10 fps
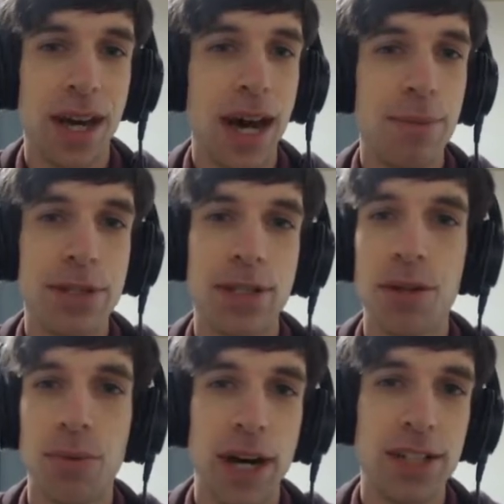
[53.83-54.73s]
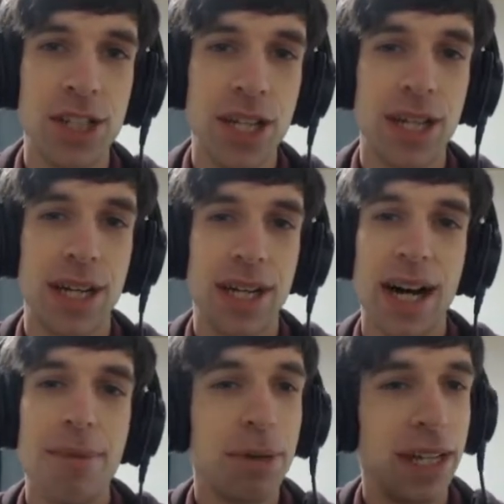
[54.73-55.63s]
I'm just going to watch it,
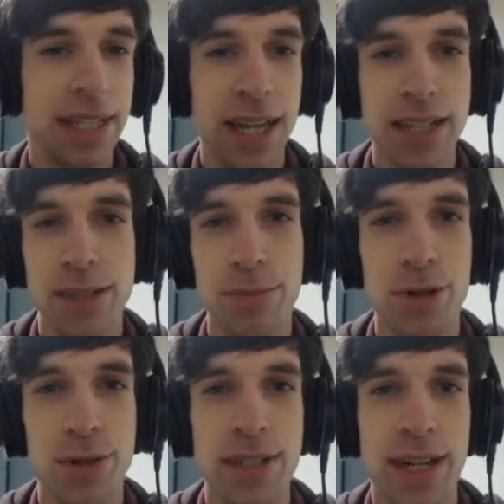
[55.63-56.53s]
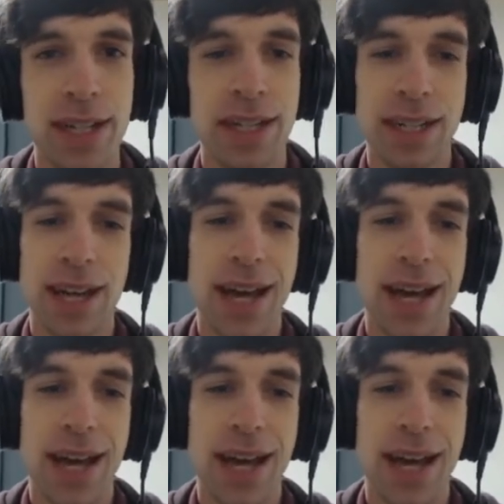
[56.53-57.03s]
I'm going to take some notes on it,